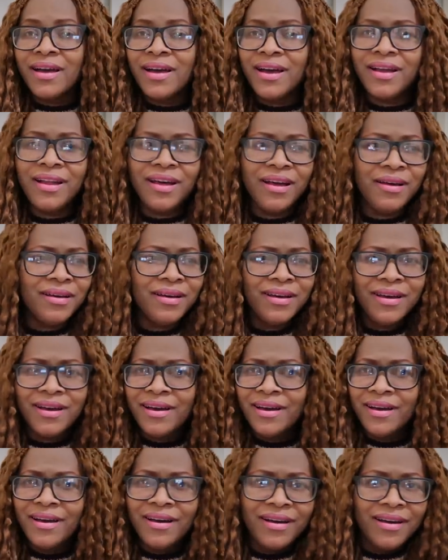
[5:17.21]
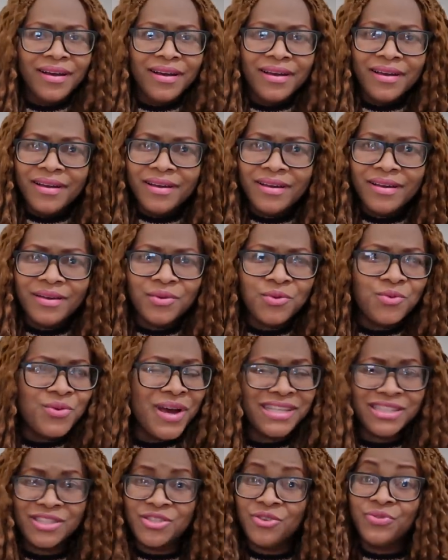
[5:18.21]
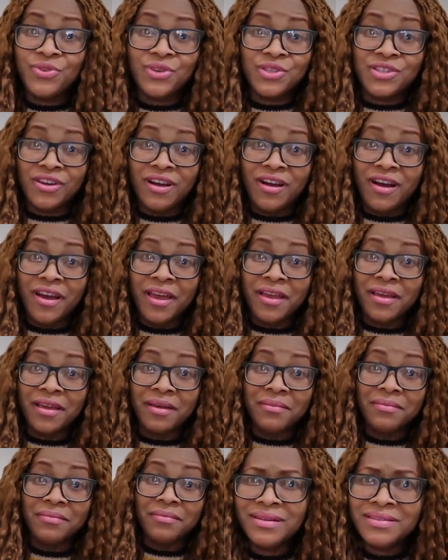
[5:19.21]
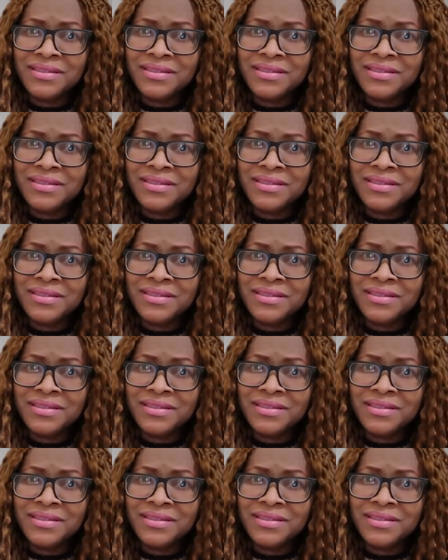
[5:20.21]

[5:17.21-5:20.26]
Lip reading: Anna, waste of your time?